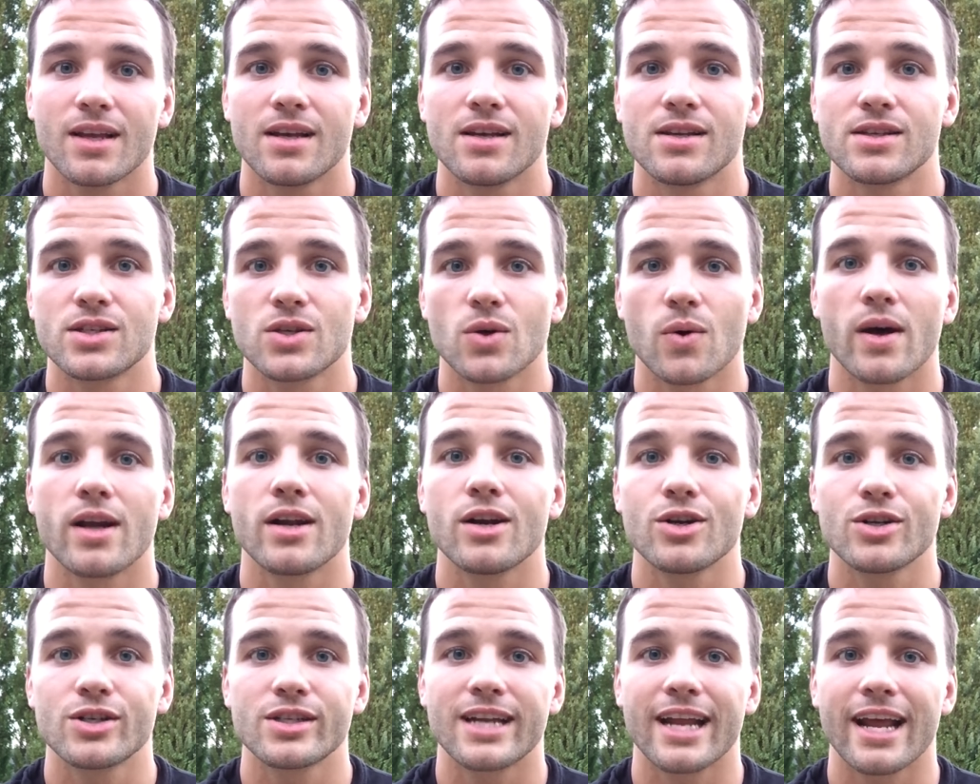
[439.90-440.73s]
So
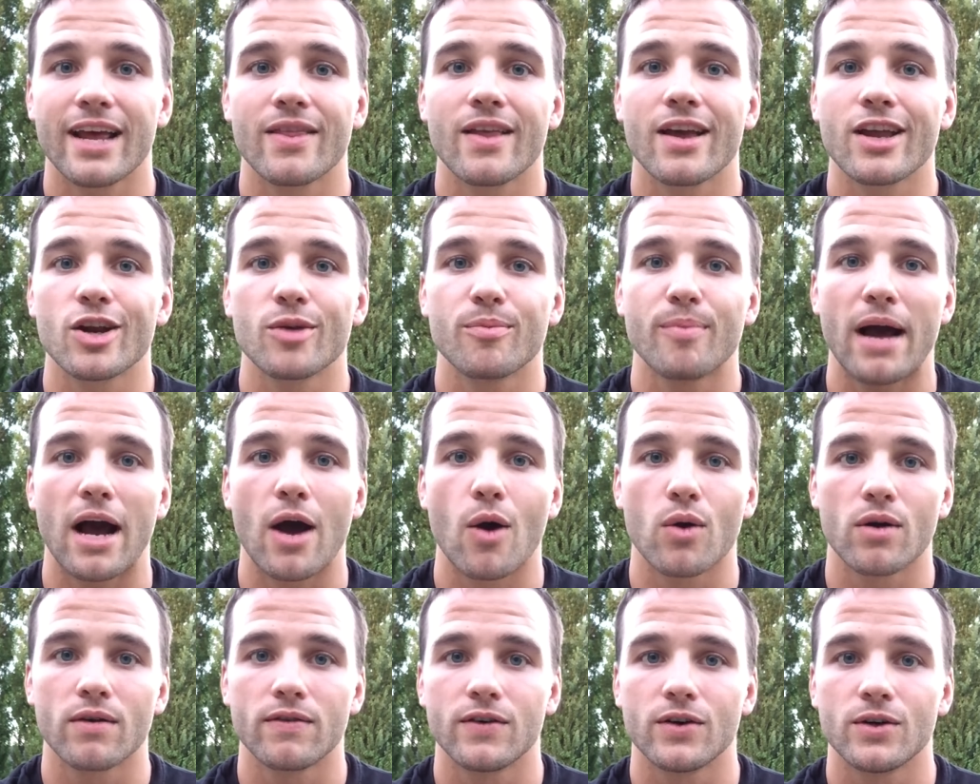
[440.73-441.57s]
understand that you're
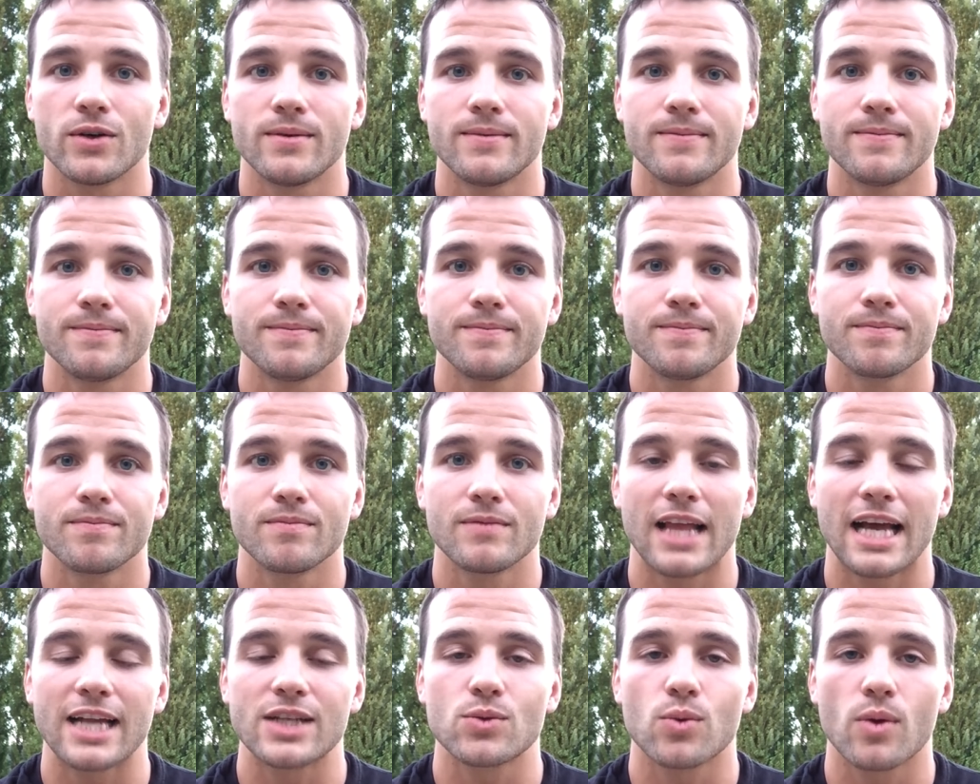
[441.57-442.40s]
powerful.
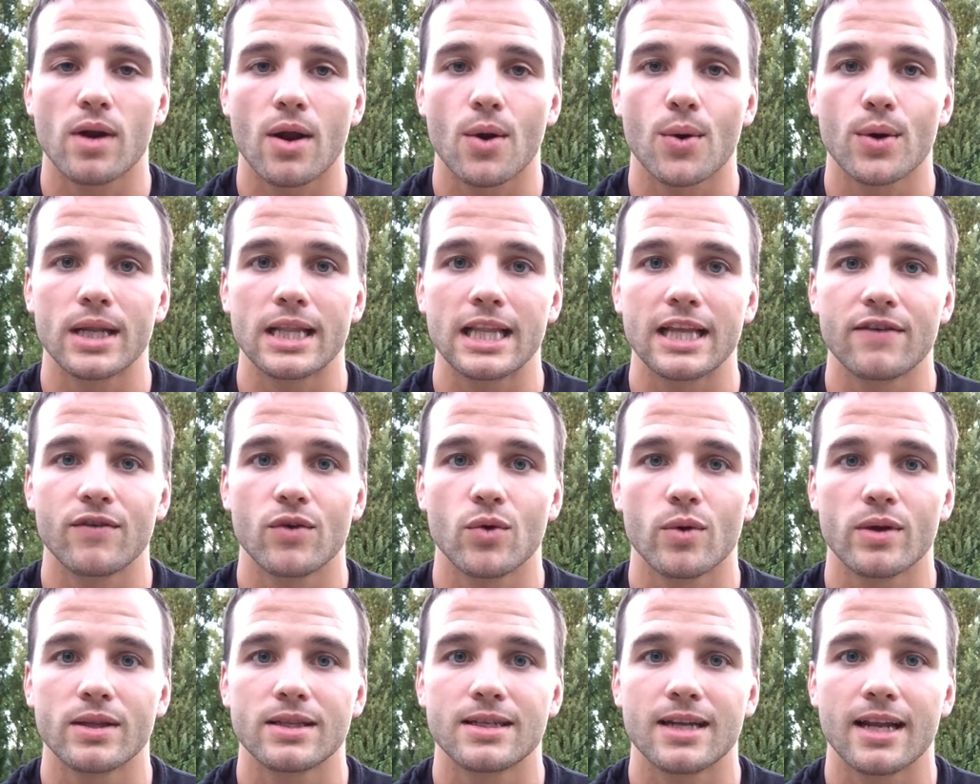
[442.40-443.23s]
That's what I want to leave you
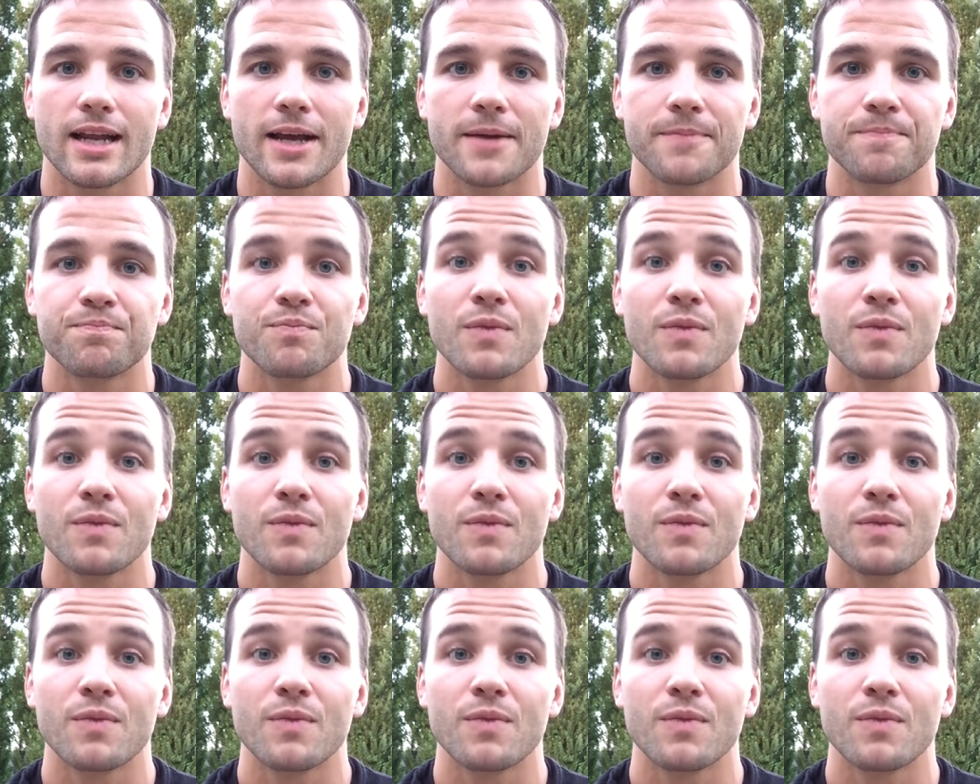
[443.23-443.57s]
with today.